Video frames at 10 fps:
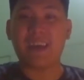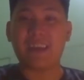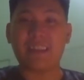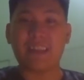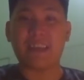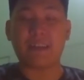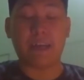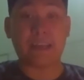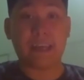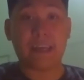And
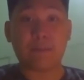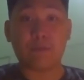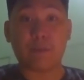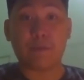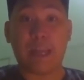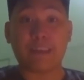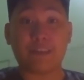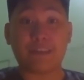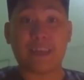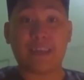again, we'd like
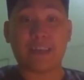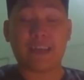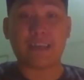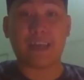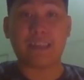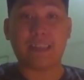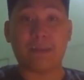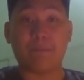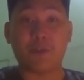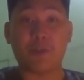to thank
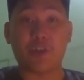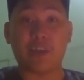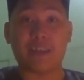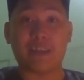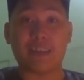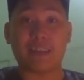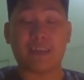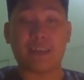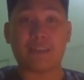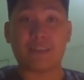Kayla for joining us
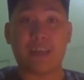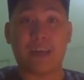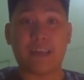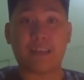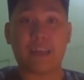tonight.